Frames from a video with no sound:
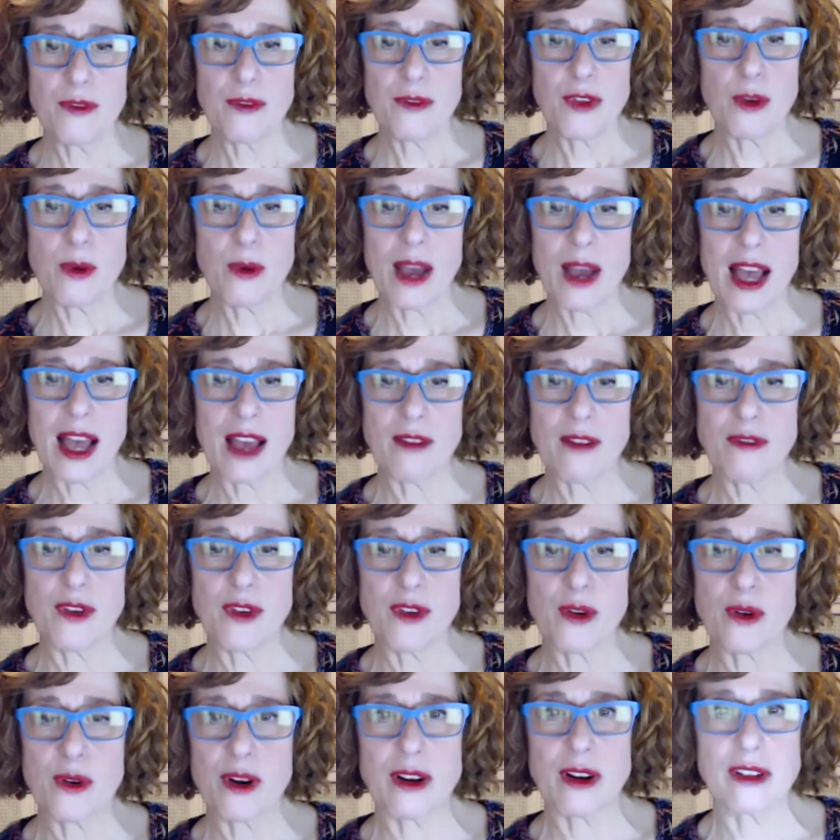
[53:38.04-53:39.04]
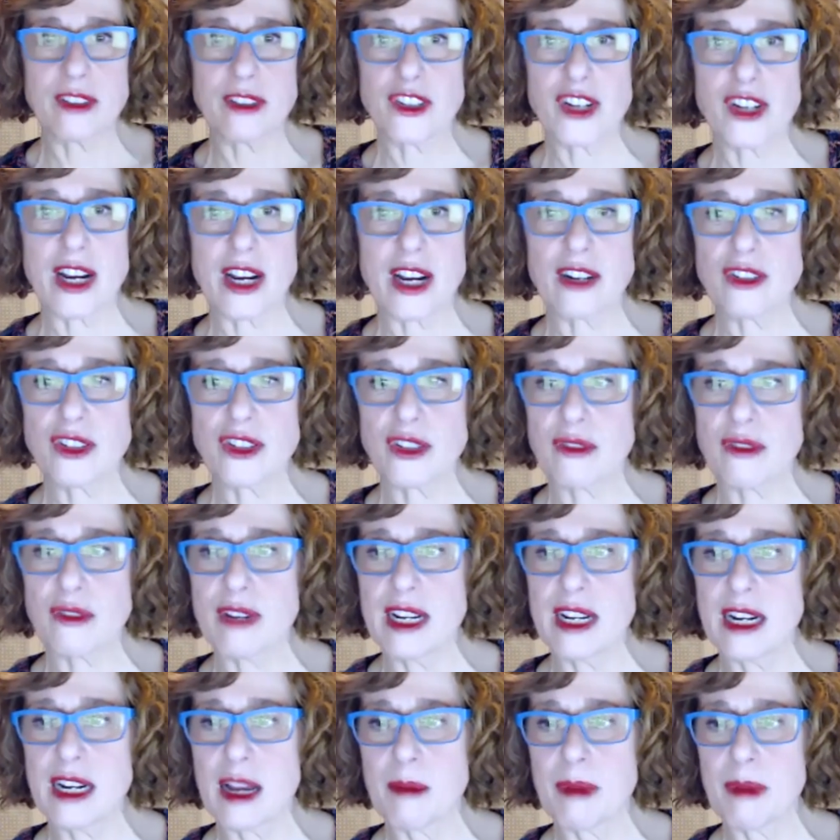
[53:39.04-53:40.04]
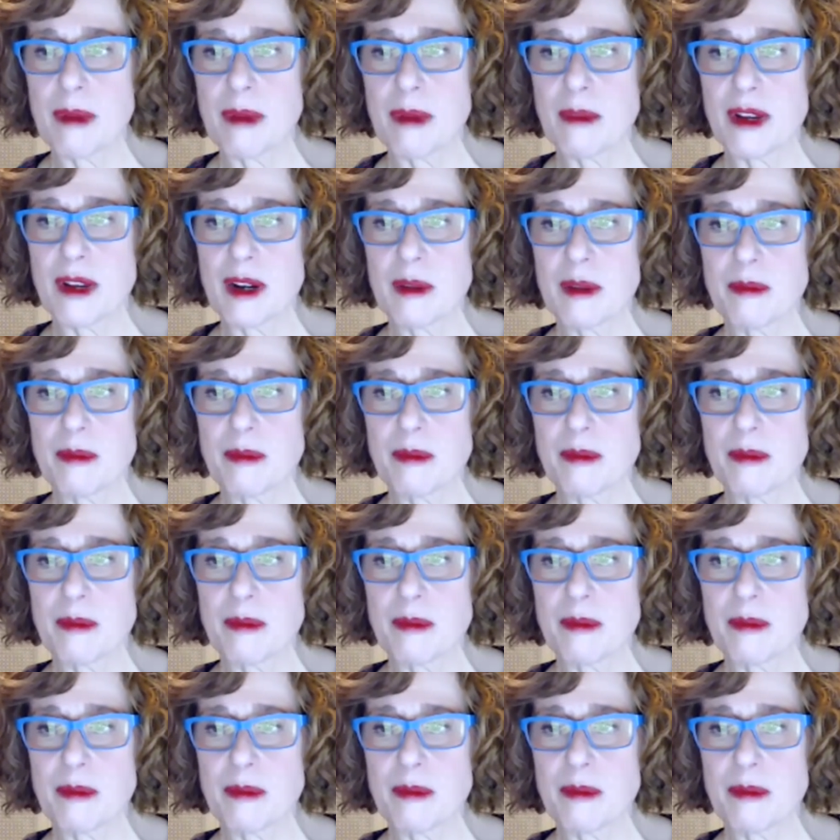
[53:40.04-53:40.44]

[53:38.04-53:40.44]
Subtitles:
you have your share screen up, I'm going to